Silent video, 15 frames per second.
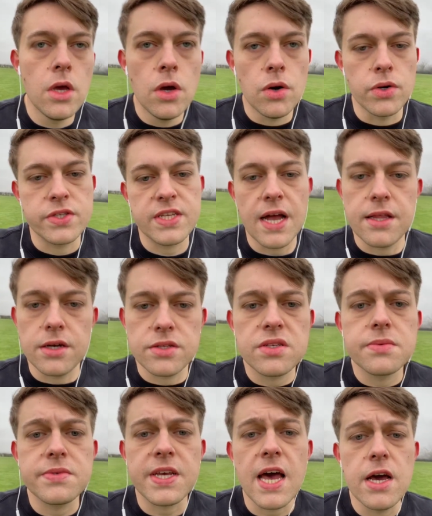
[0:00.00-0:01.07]
or standing on
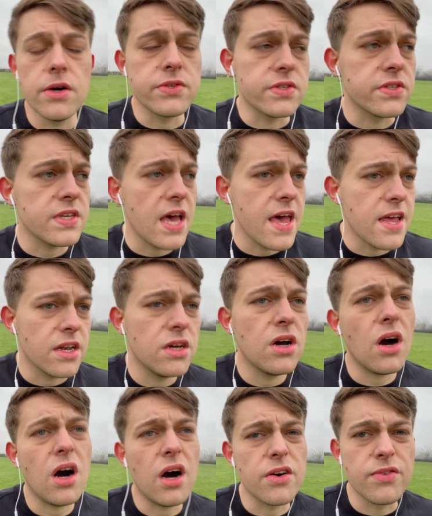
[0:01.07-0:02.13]
some scales and saying,
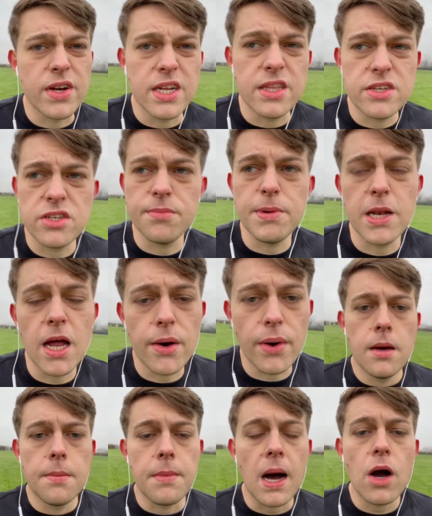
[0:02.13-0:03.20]
oh, really, this should be lower.
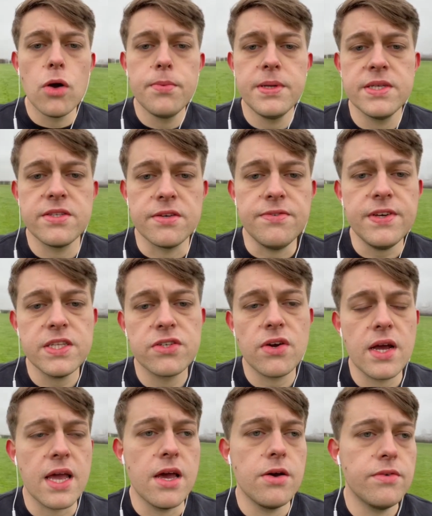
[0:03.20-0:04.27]
My hope is the fitter
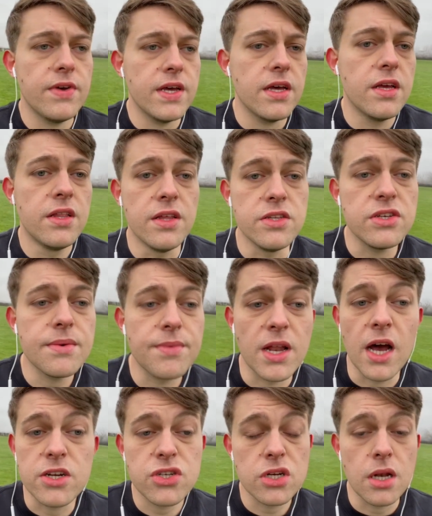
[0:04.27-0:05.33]
I get with it, then generally
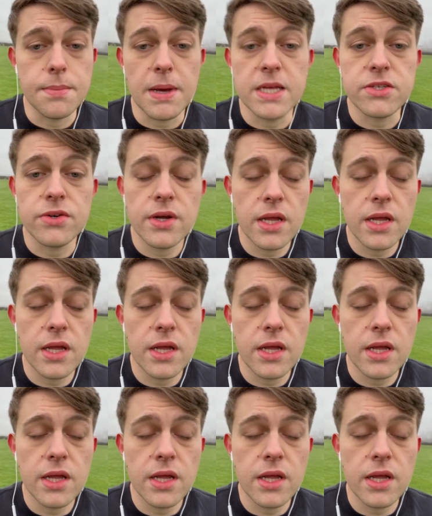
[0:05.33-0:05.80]
I should look better